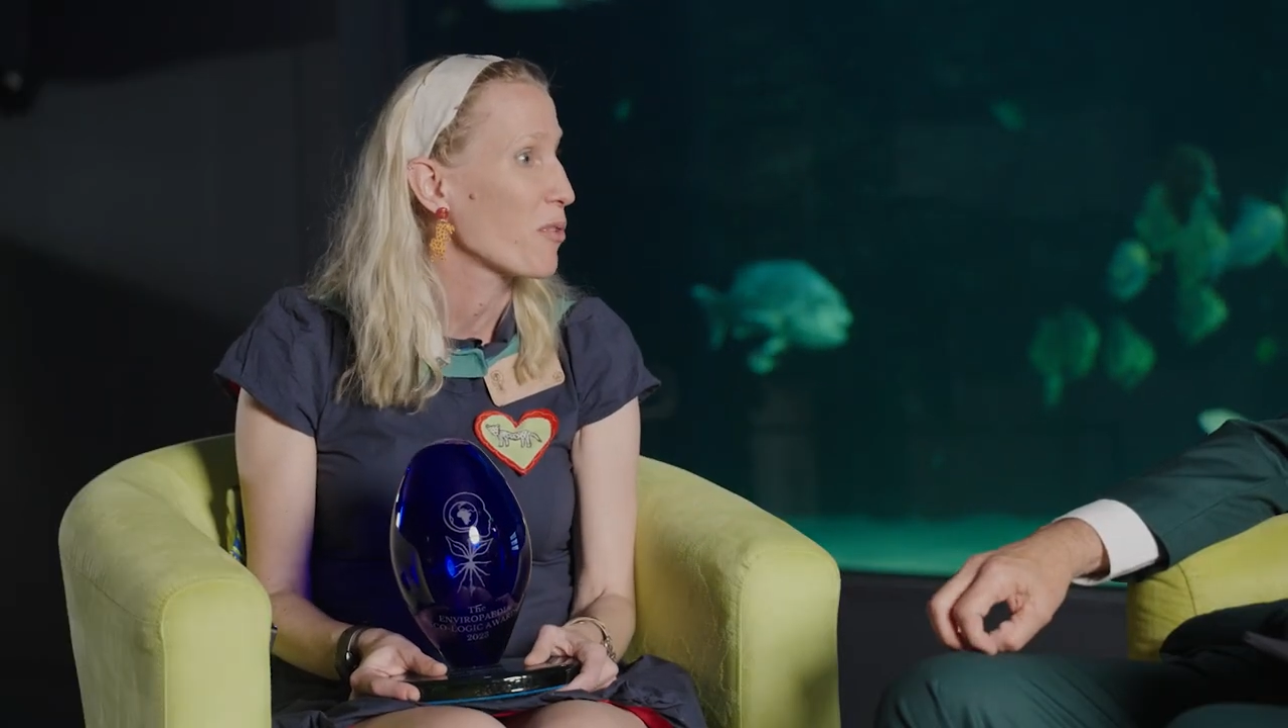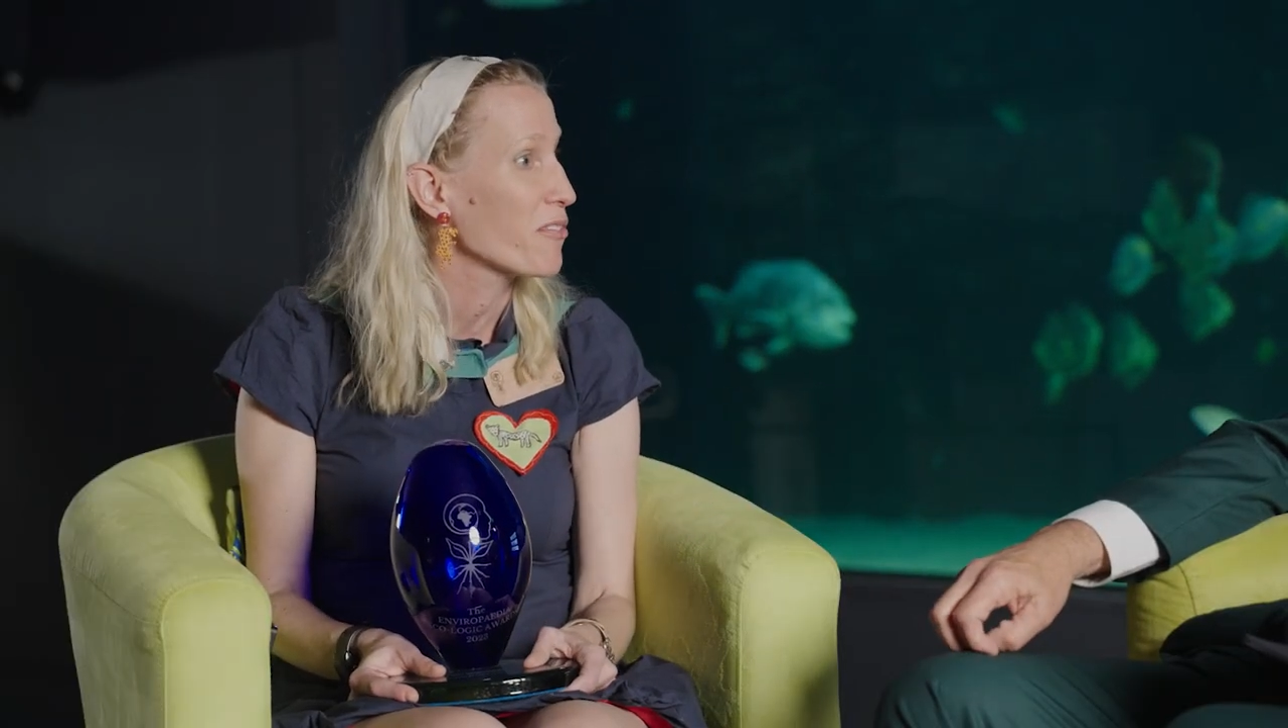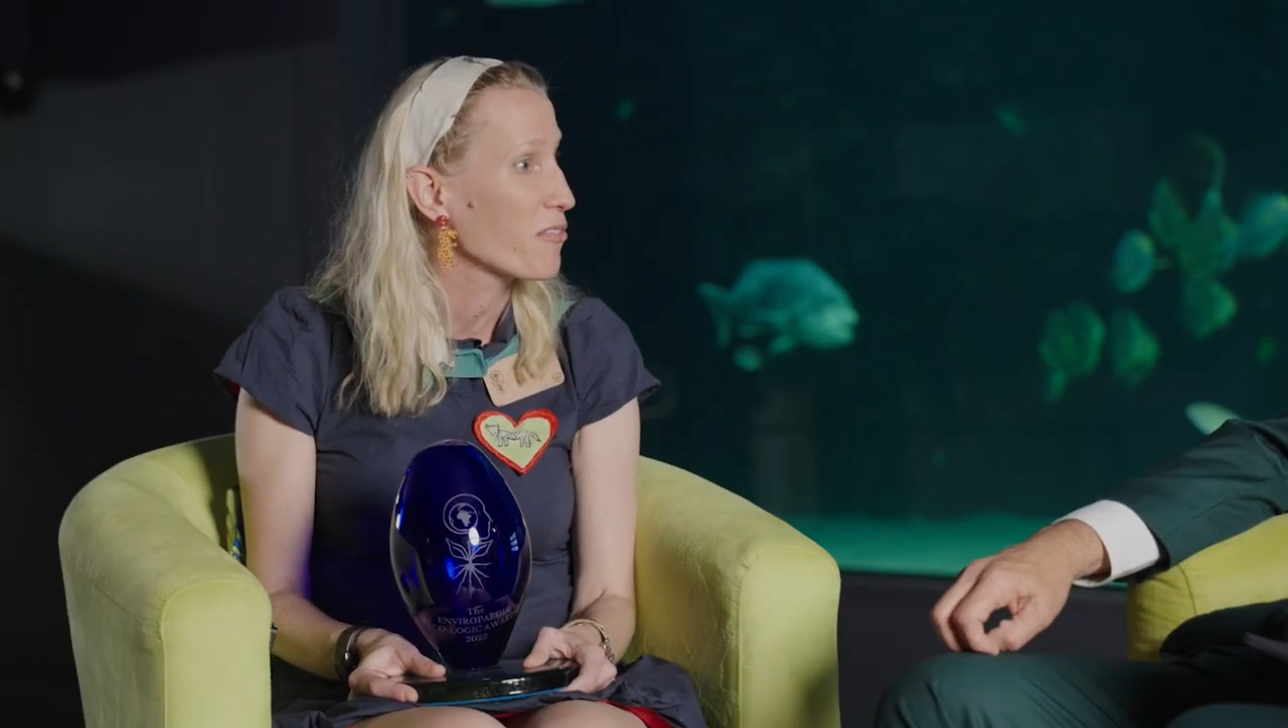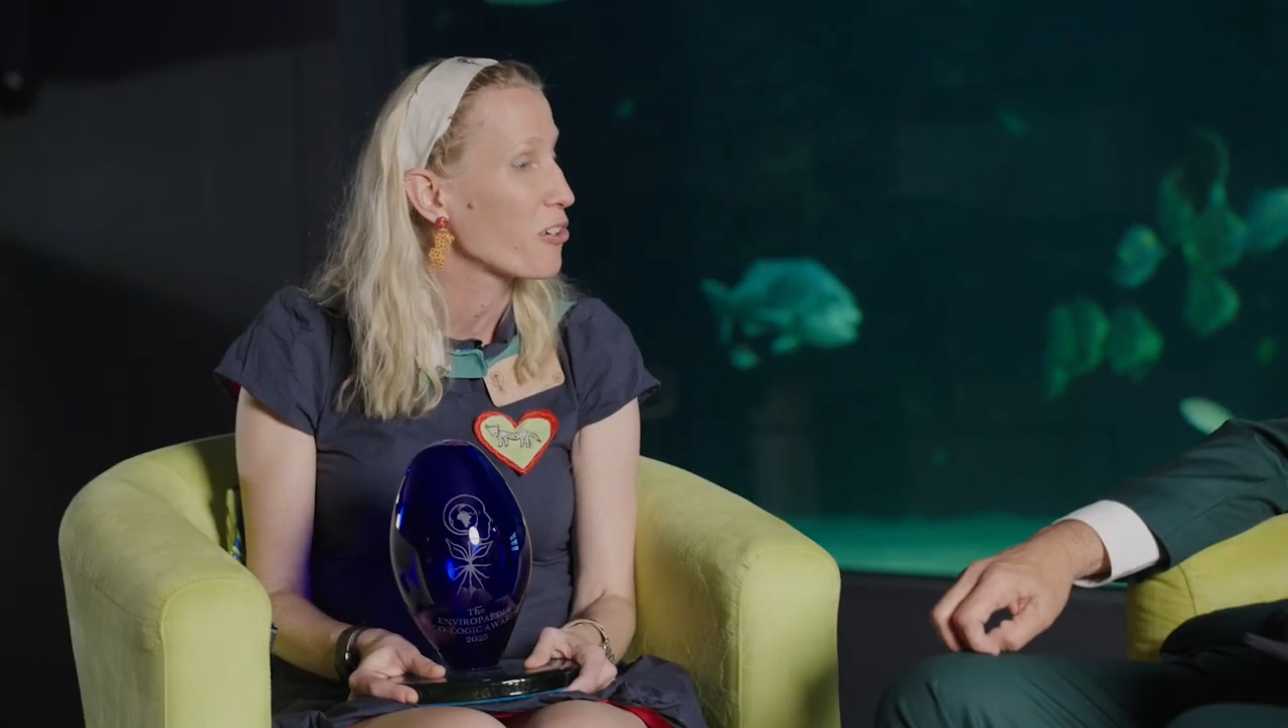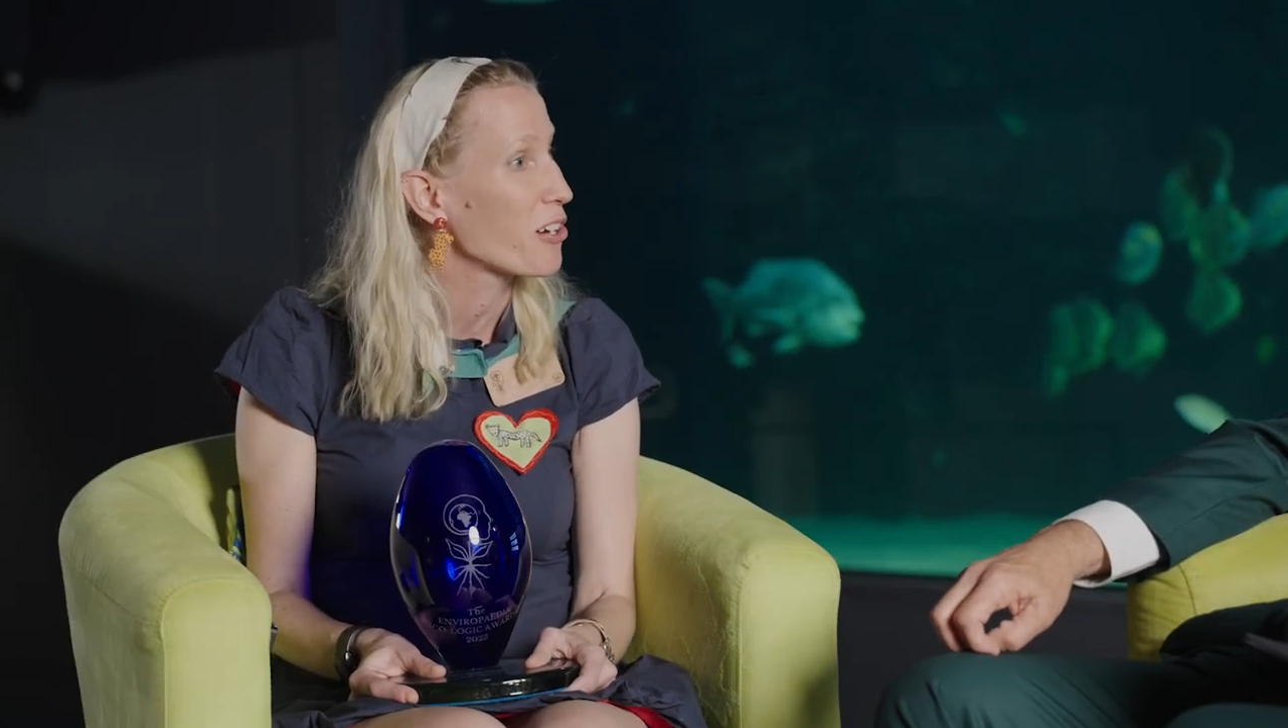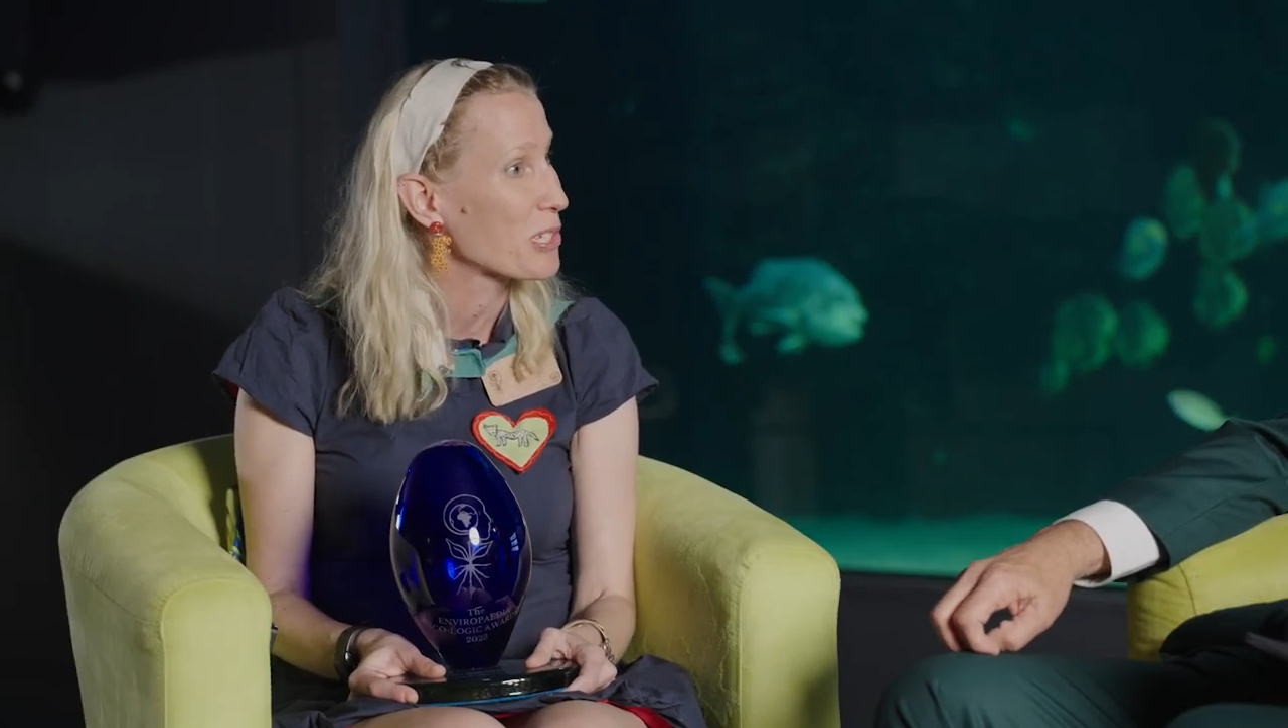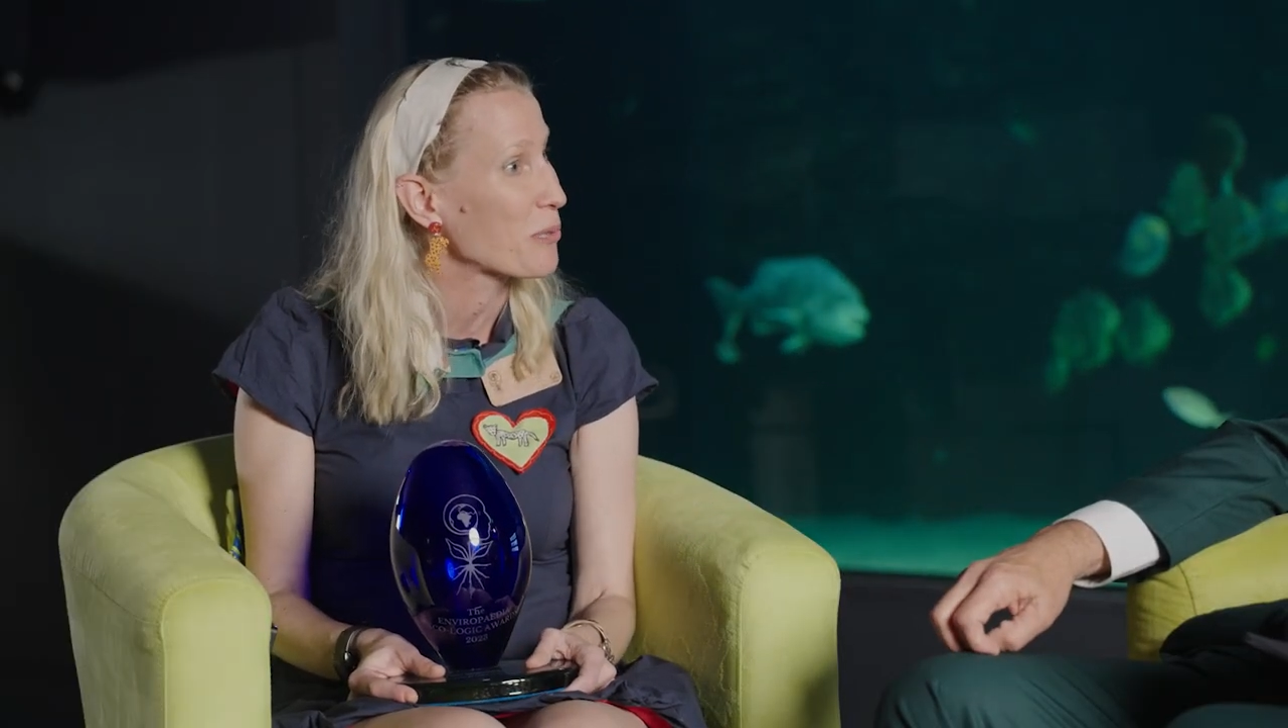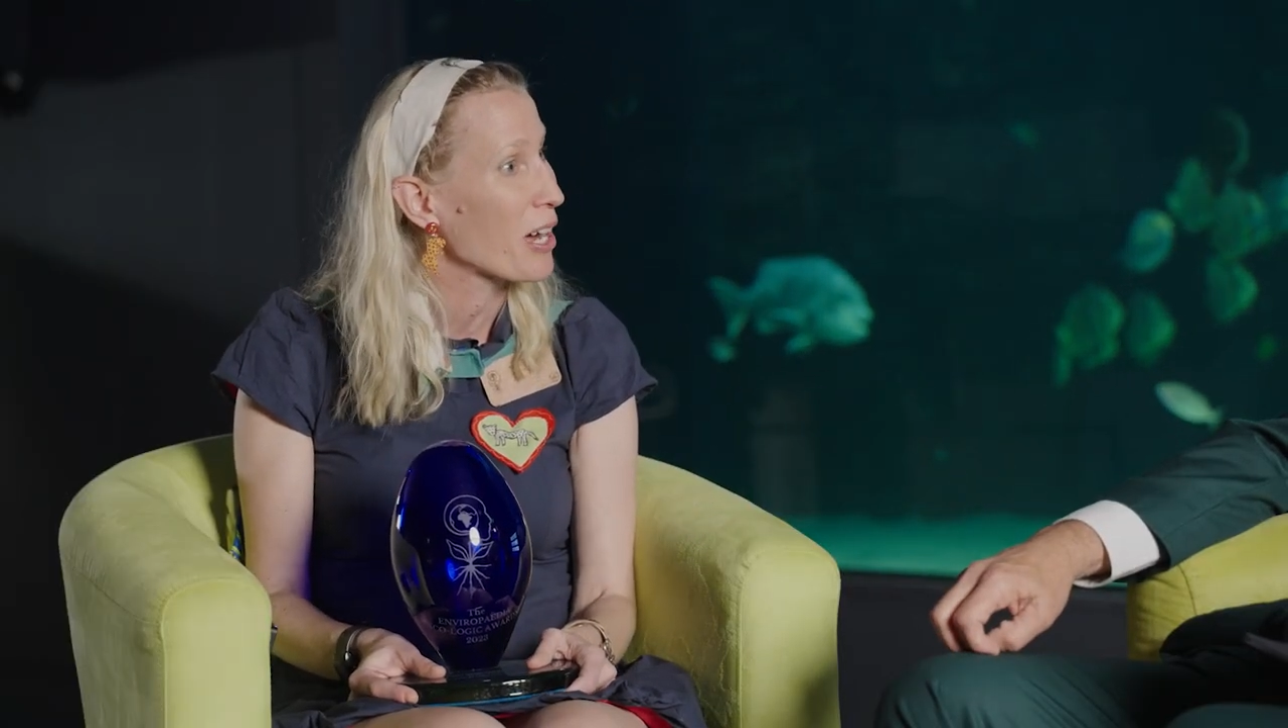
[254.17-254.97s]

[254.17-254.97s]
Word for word: won for as